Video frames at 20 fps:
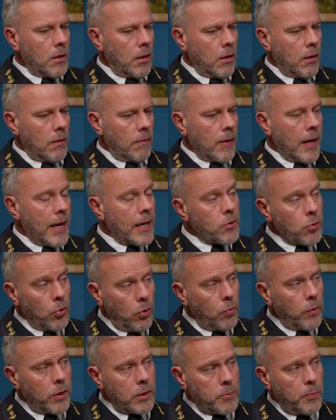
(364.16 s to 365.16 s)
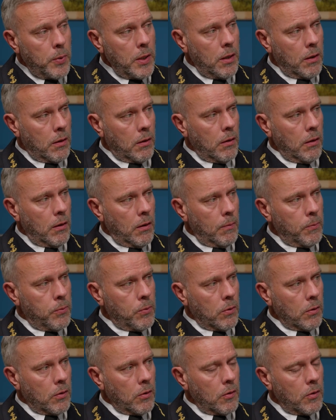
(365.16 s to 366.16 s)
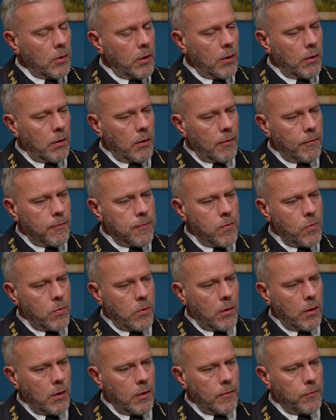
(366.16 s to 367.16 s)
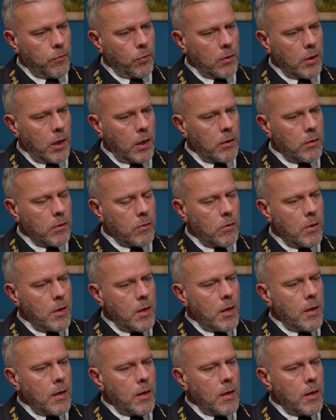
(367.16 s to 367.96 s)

uh, has always been an important area for, for NATO.